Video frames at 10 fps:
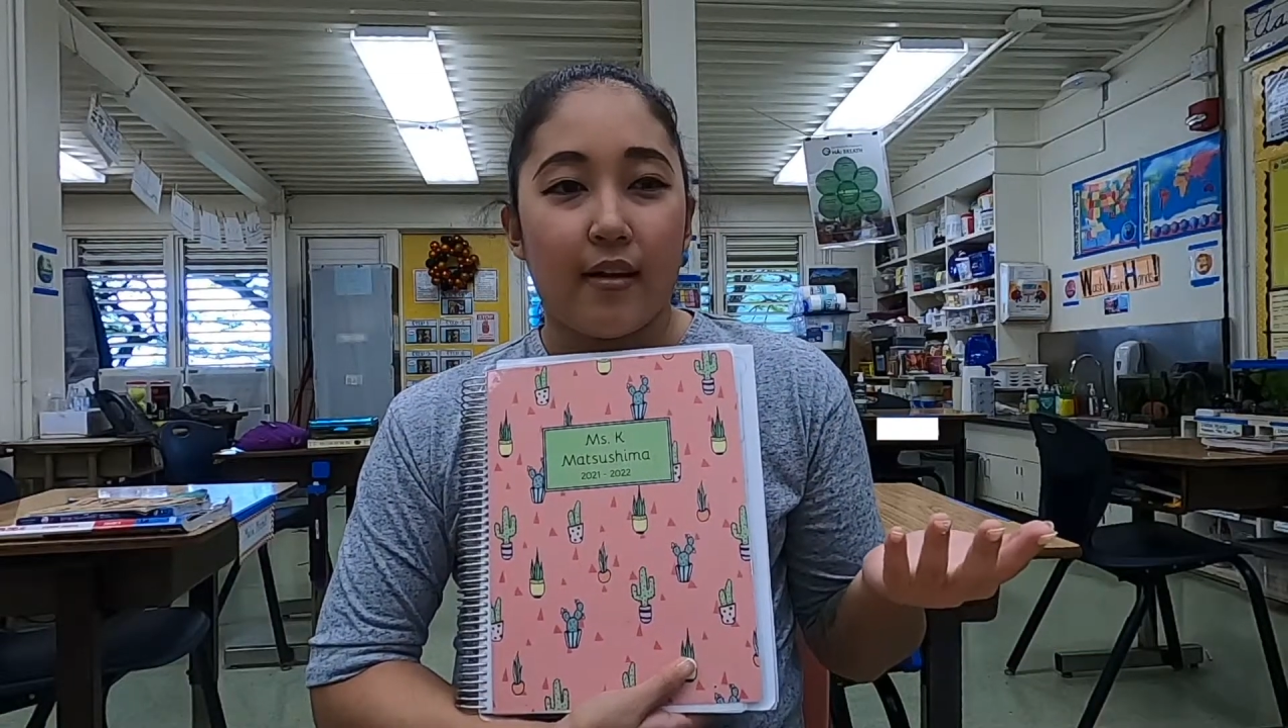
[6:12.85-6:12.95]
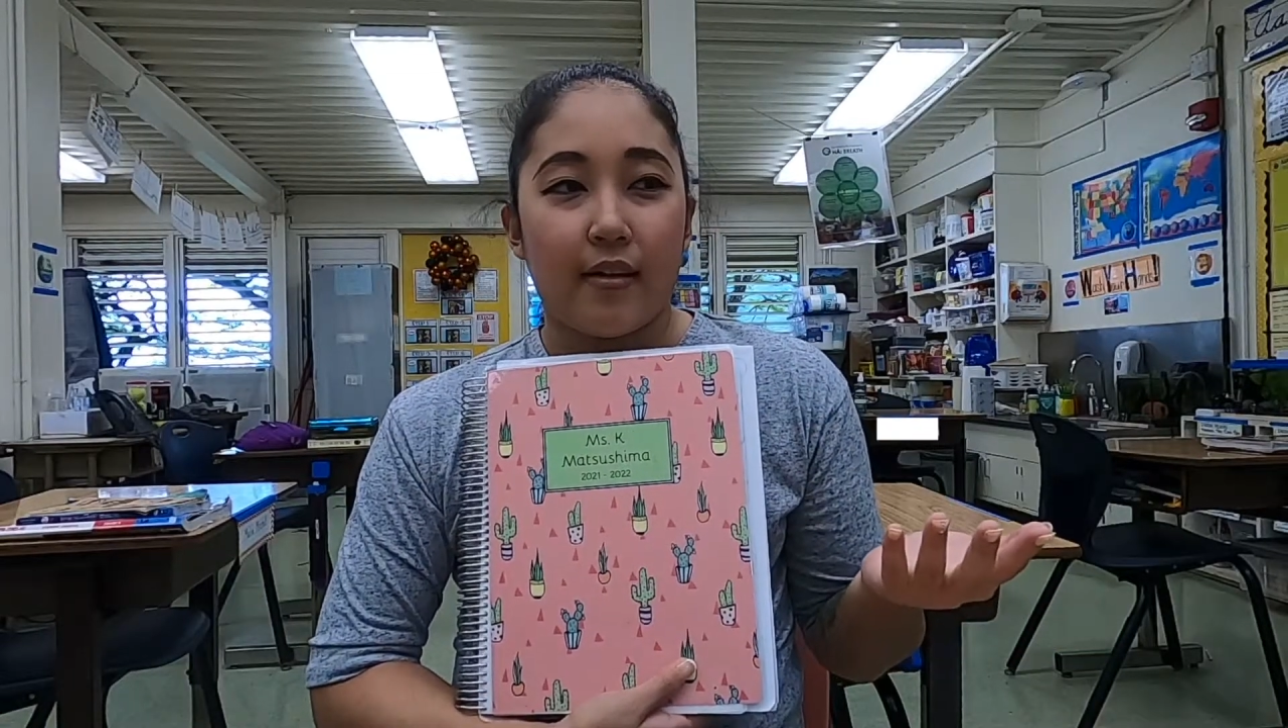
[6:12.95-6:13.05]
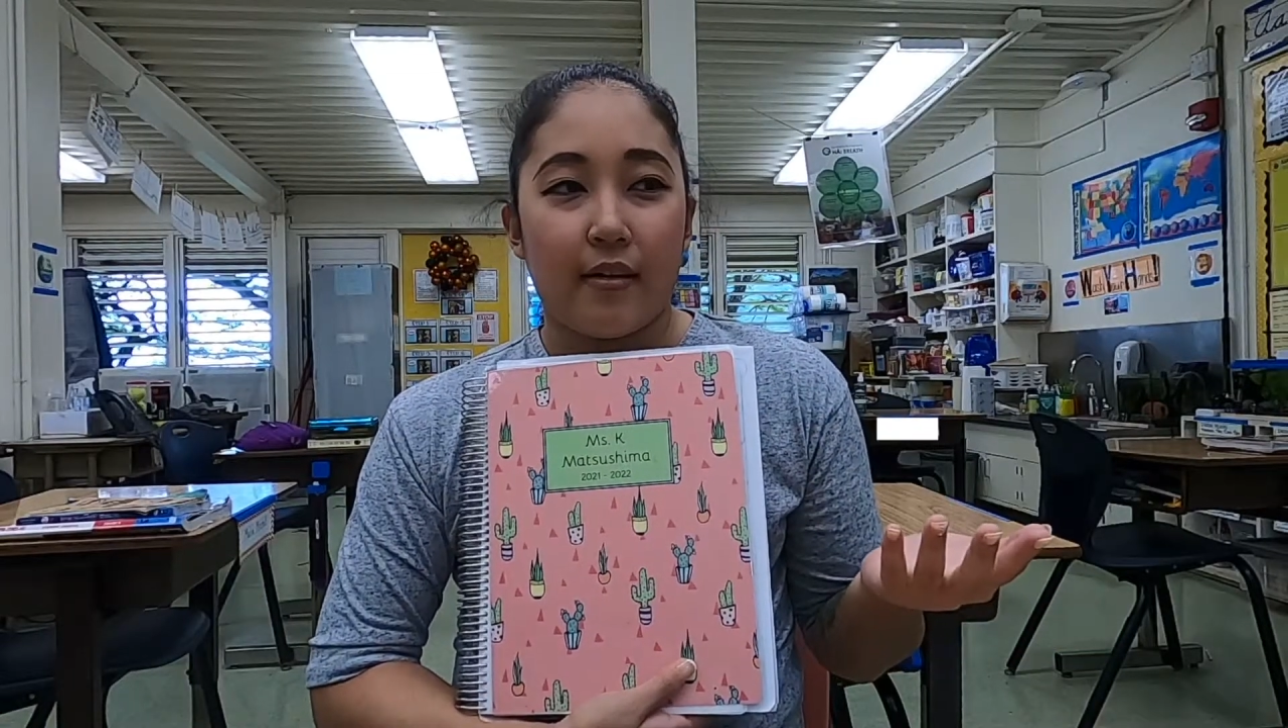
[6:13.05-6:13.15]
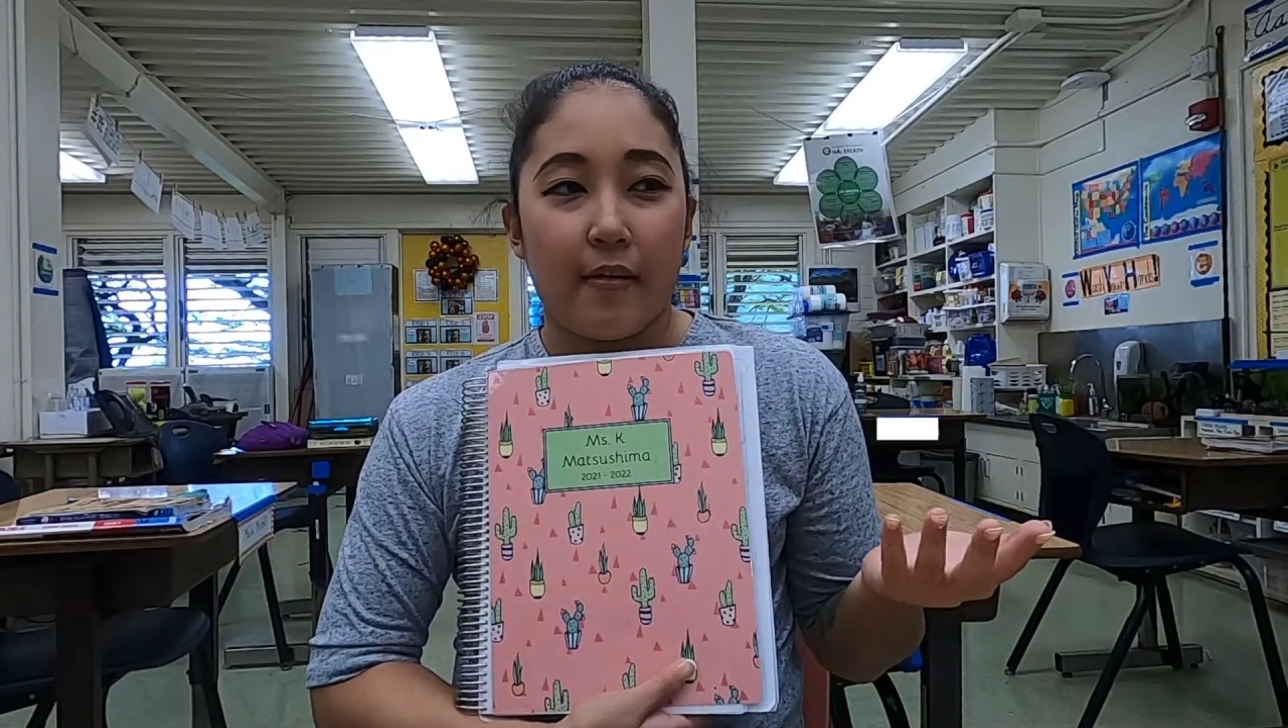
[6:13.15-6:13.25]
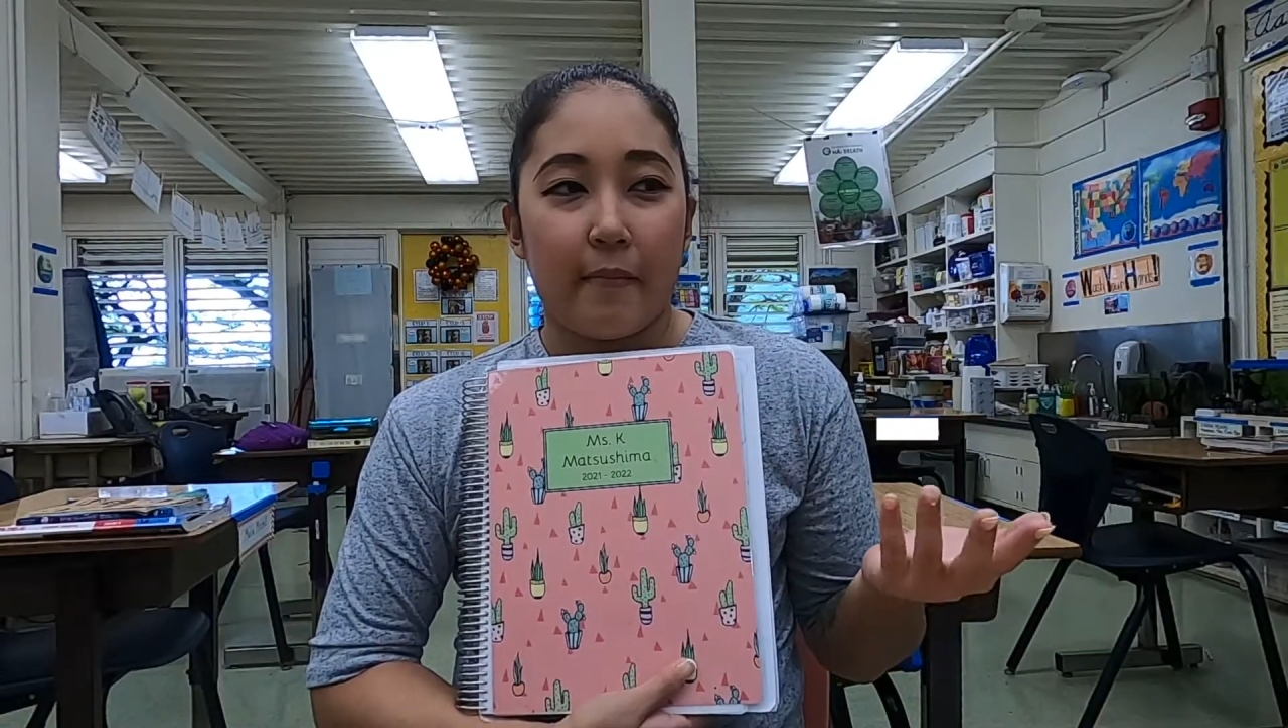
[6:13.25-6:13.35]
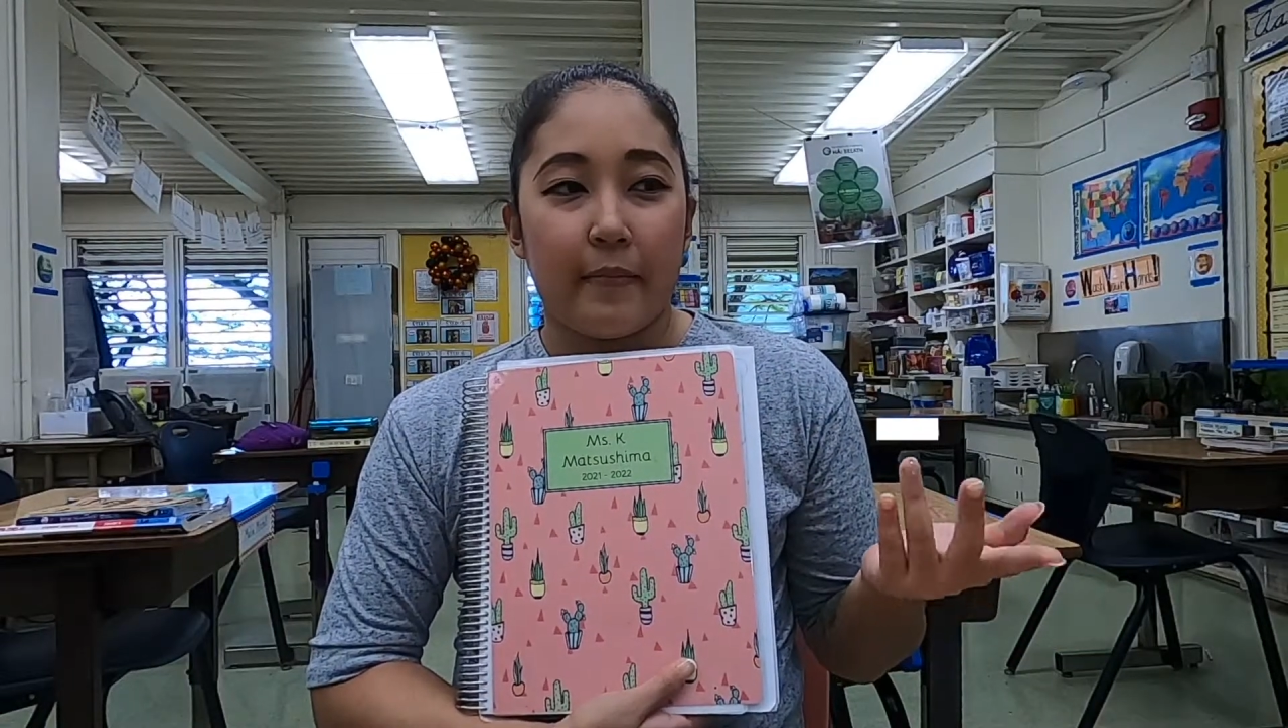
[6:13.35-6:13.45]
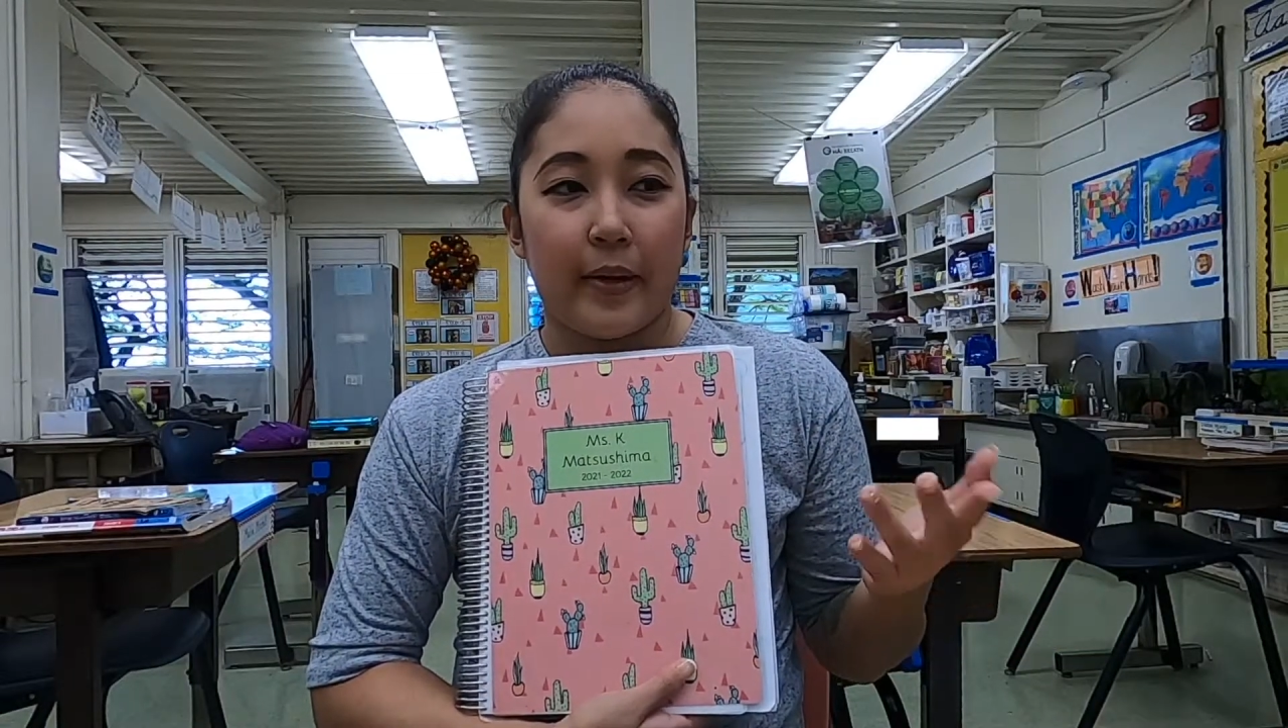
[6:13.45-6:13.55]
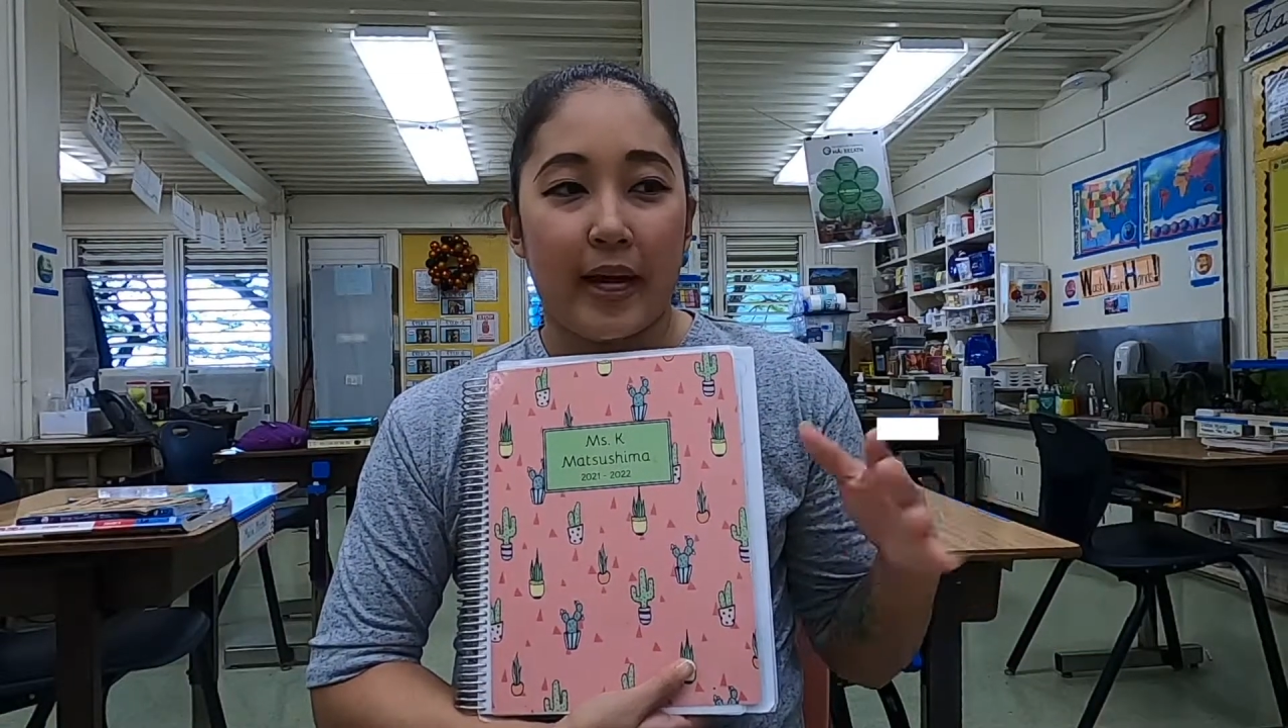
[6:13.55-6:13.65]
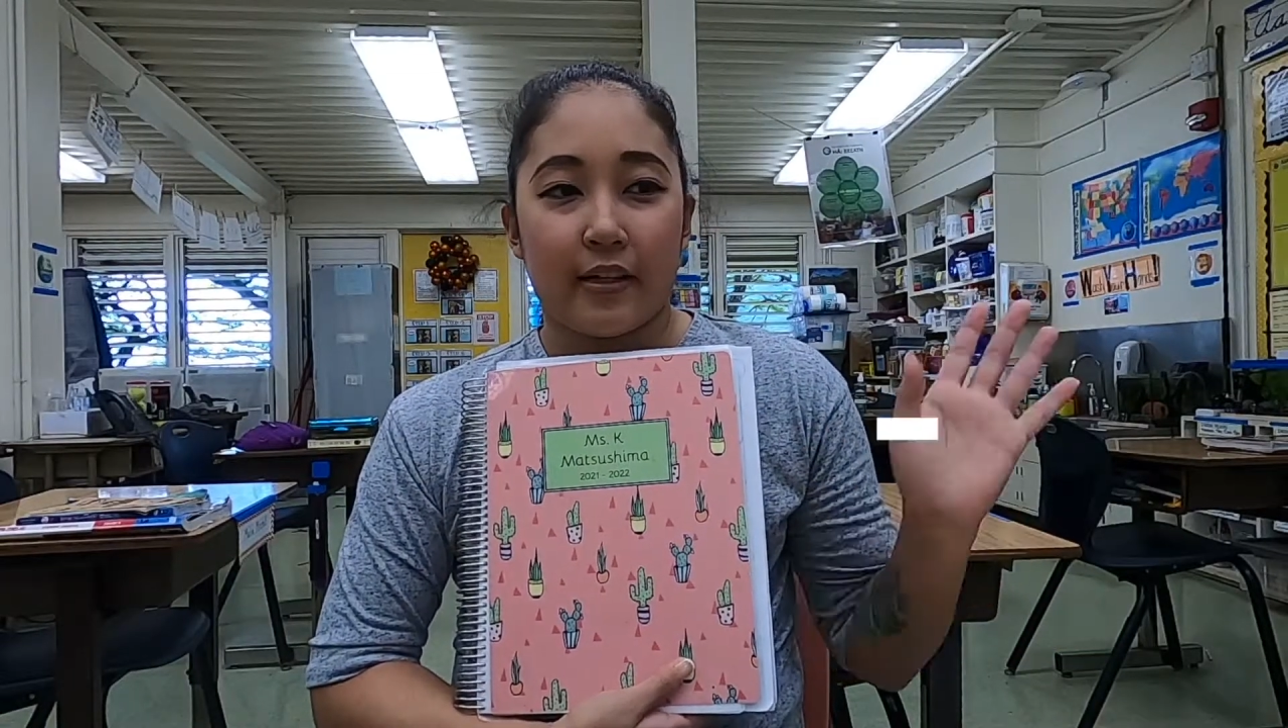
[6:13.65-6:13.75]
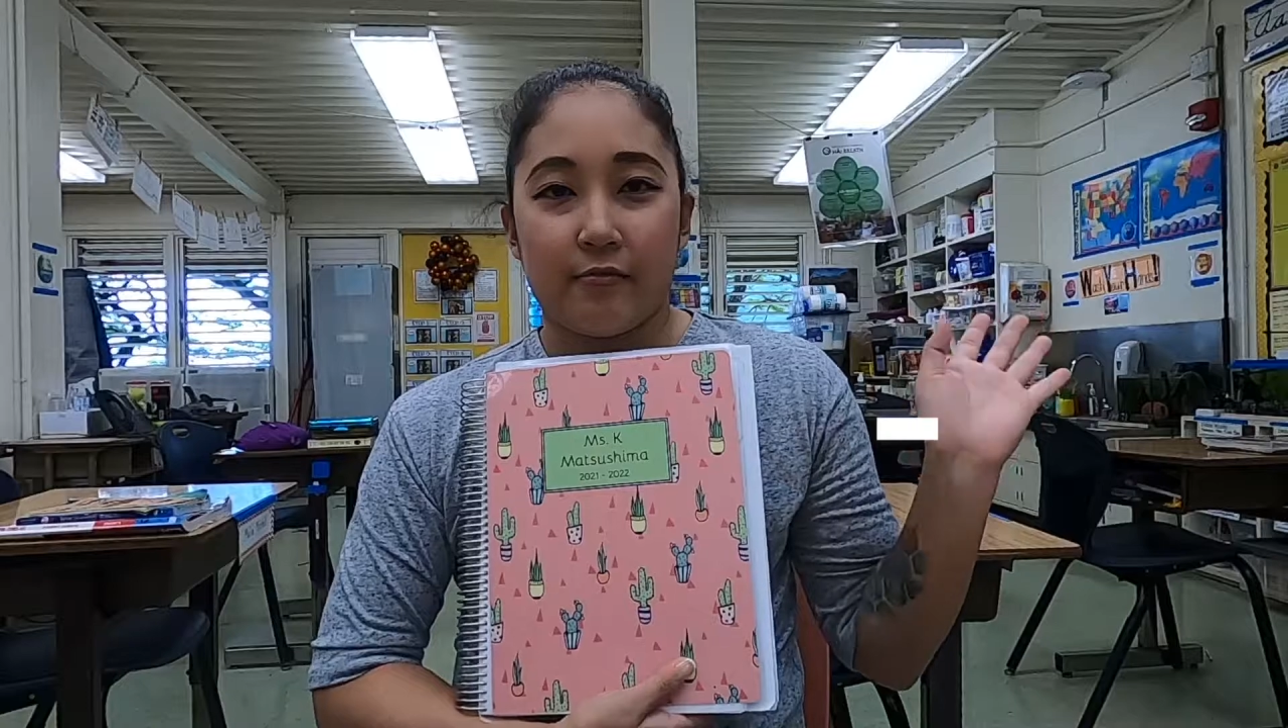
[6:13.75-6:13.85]

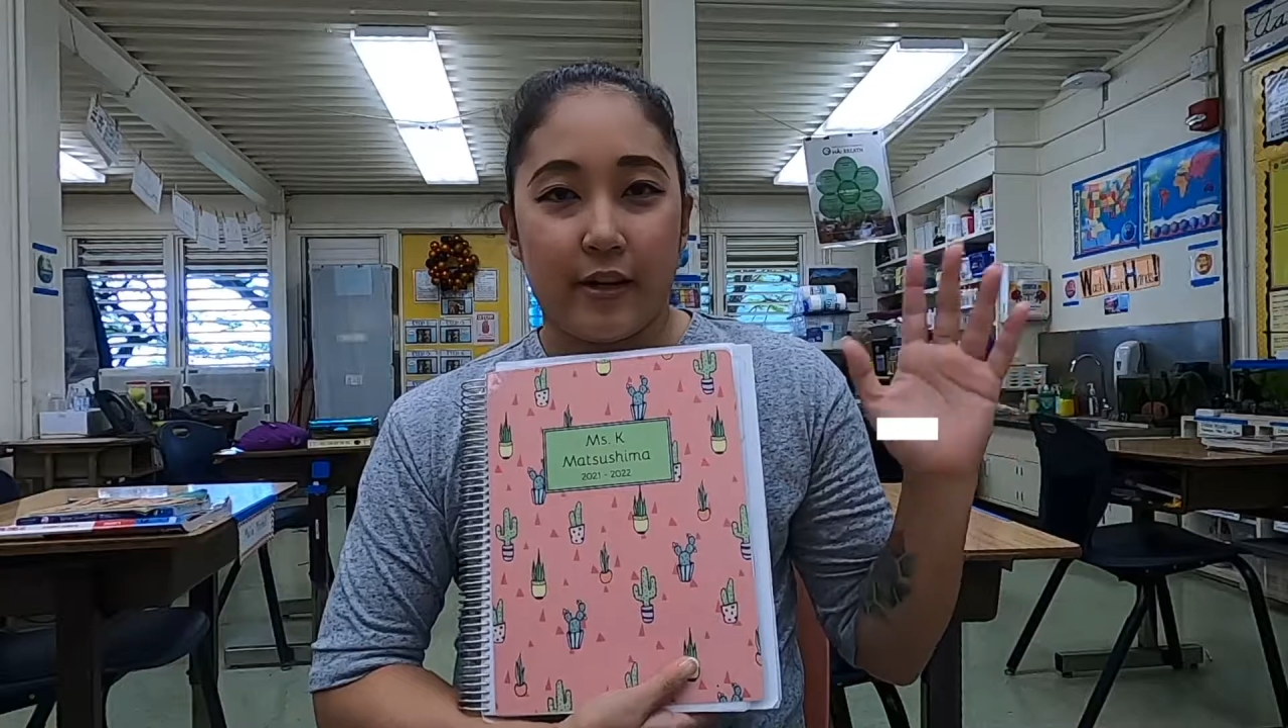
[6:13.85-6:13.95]
Back